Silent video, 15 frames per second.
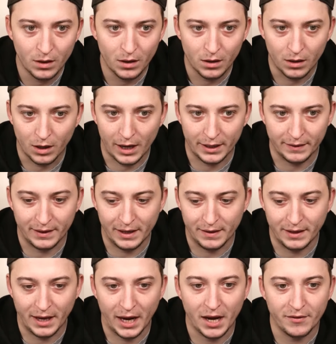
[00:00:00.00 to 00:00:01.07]
Like, the
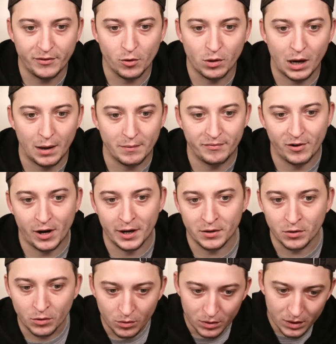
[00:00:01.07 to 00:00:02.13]
EFL Cup
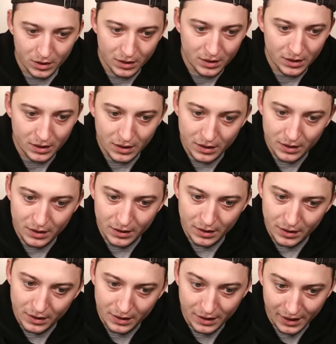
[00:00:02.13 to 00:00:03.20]
final
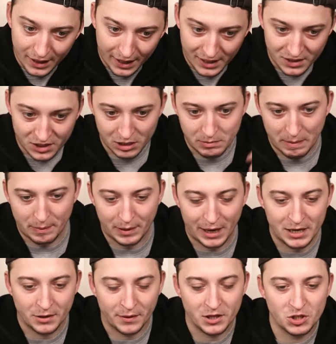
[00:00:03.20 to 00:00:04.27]
is going to be
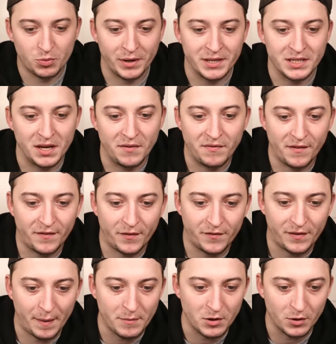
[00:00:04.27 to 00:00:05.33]
played on the 25th of
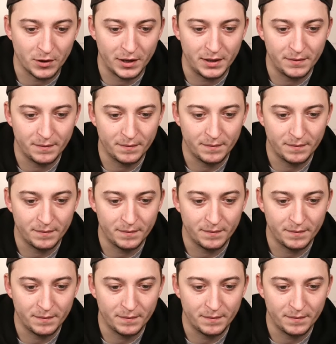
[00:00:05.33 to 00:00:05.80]
February.